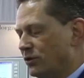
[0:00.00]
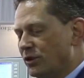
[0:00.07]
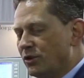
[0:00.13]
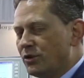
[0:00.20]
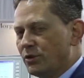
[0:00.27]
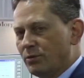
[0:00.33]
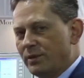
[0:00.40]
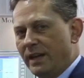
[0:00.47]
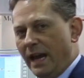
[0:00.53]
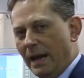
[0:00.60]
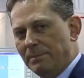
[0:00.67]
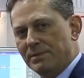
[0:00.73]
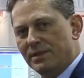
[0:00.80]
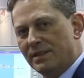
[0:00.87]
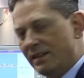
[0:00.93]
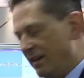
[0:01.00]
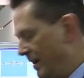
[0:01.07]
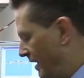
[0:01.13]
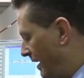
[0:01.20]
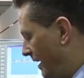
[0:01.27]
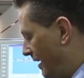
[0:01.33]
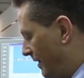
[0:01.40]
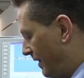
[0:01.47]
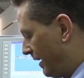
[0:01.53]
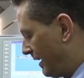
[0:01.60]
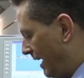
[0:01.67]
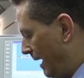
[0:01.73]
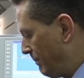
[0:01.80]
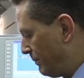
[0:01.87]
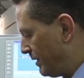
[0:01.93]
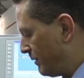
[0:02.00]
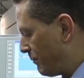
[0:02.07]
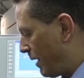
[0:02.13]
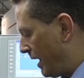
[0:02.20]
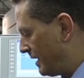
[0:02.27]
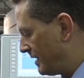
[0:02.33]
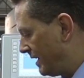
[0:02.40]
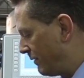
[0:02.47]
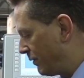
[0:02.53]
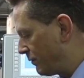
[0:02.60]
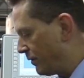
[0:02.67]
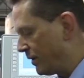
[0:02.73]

to do caps. The cap device here, what